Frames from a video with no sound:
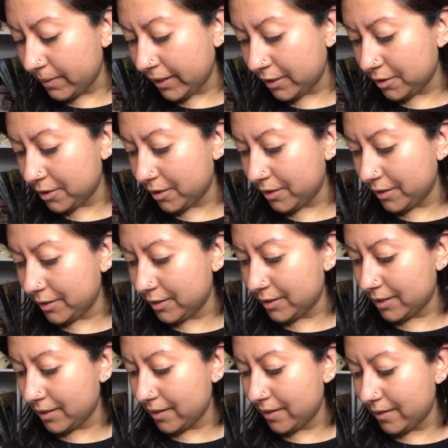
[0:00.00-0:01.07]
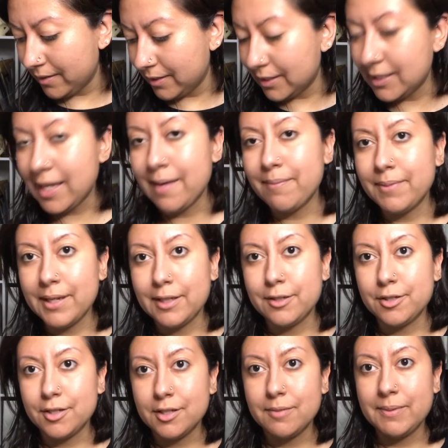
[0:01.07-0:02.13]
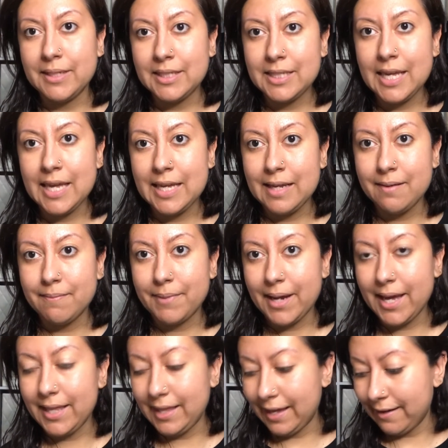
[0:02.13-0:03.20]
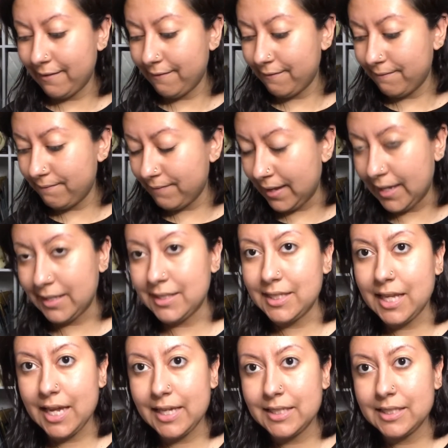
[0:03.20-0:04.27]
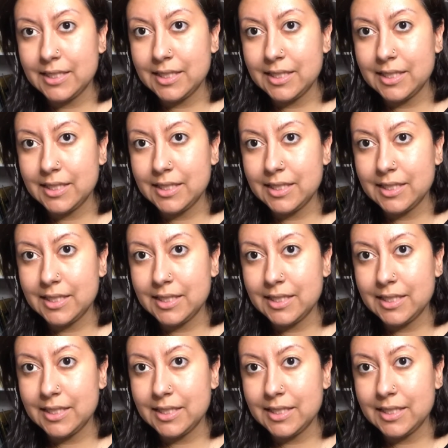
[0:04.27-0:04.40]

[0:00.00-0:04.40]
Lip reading: pictures, the same pictures being taken by like fan sites.